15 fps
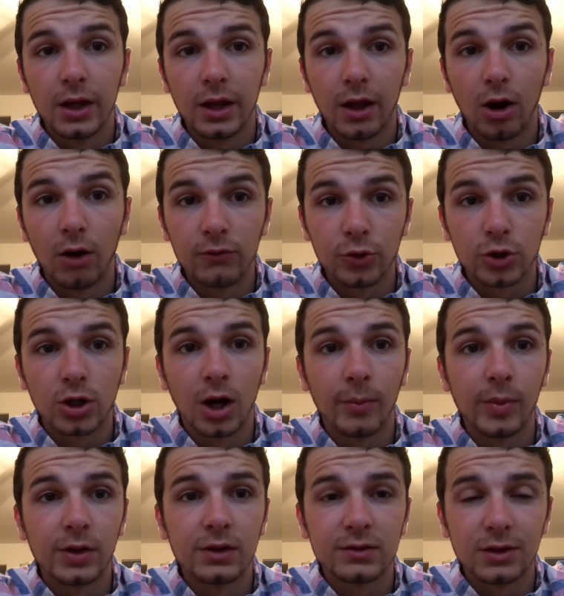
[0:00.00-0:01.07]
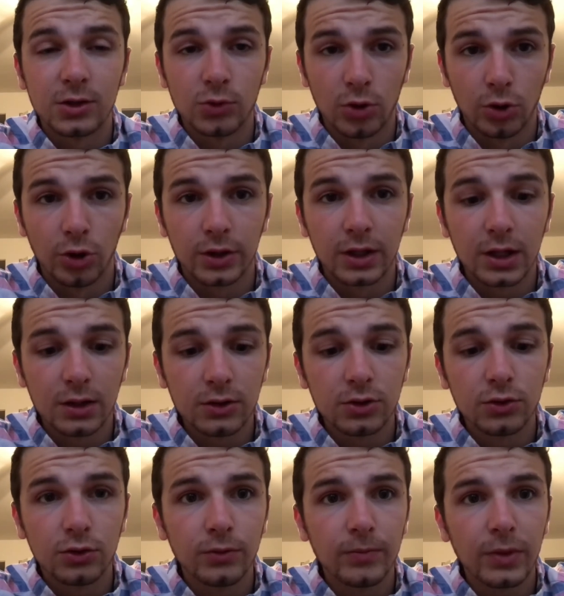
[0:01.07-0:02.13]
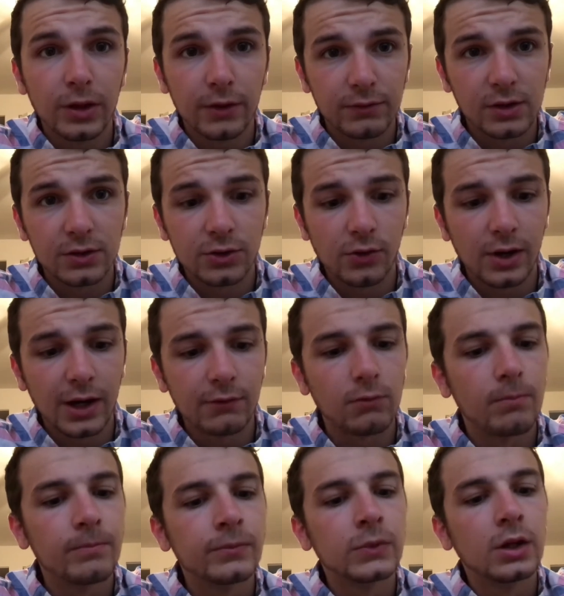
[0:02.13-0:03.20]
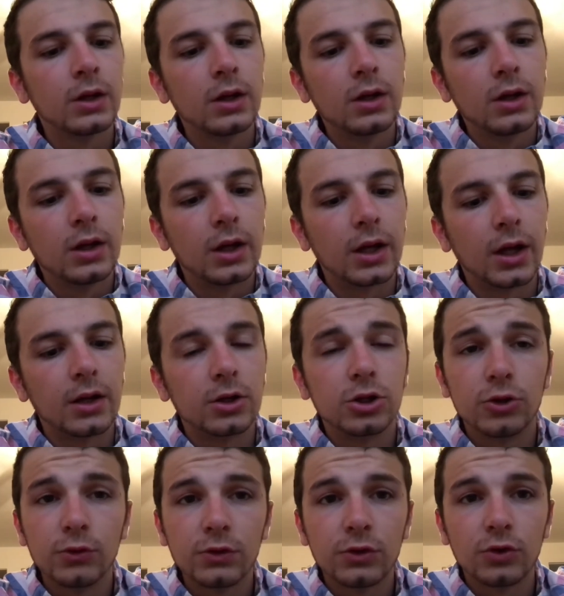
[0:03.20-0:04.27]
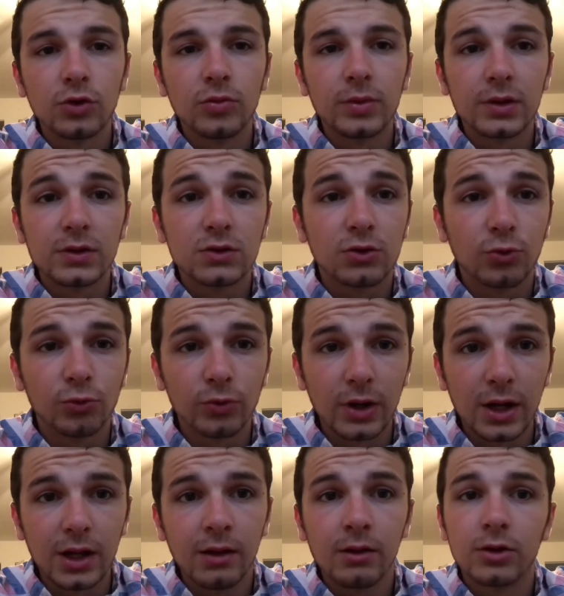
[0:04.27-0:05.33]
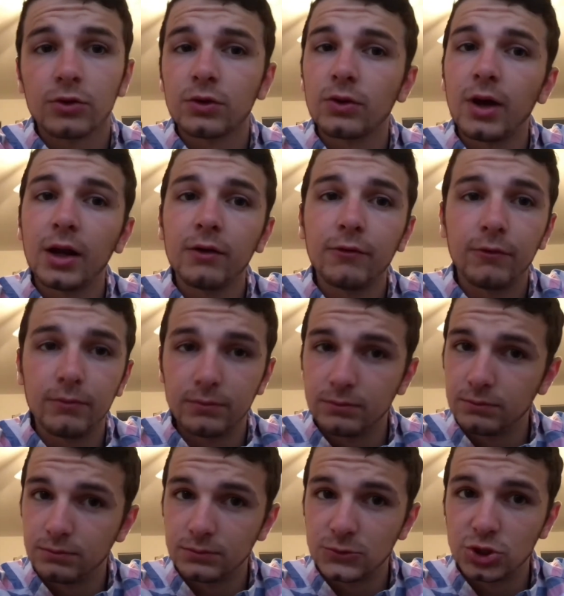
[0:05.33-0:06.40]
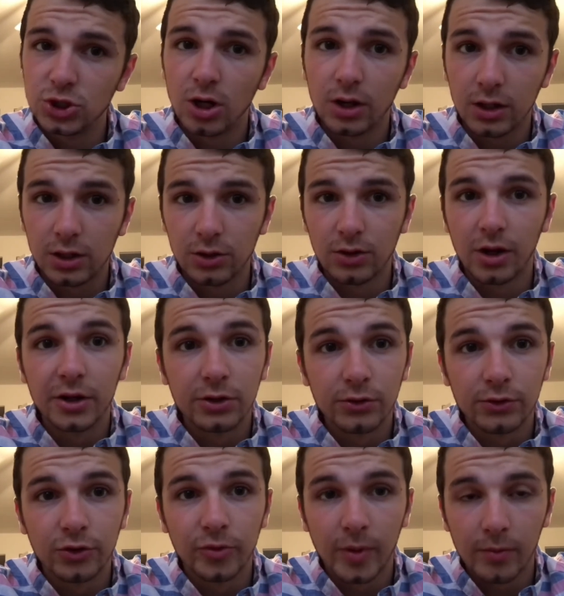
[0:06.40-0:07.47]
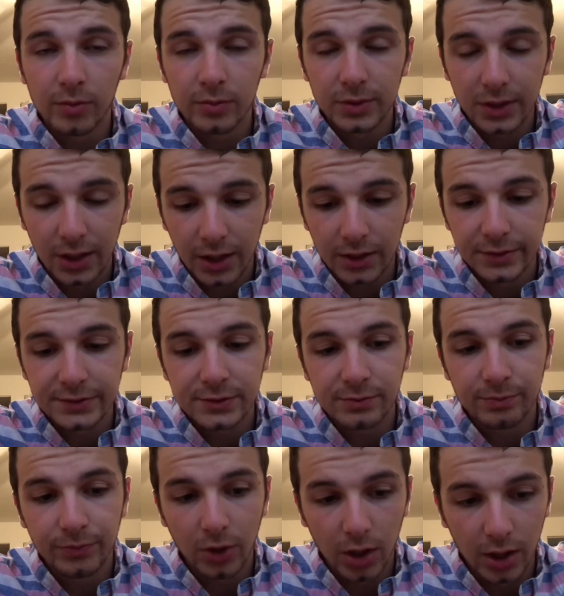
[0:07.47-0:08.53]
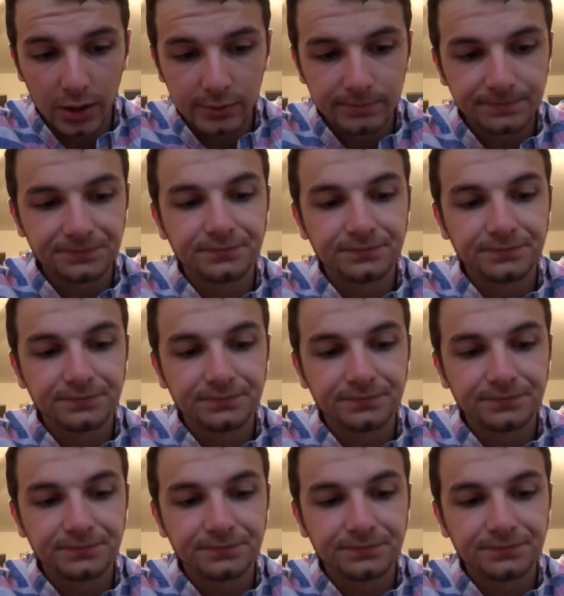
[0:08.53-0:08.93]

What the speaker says: of your companies that you are looking into, if they so have them. And YouTube is great. There's a lot of junk here on YouTube, I'm going to be honest, but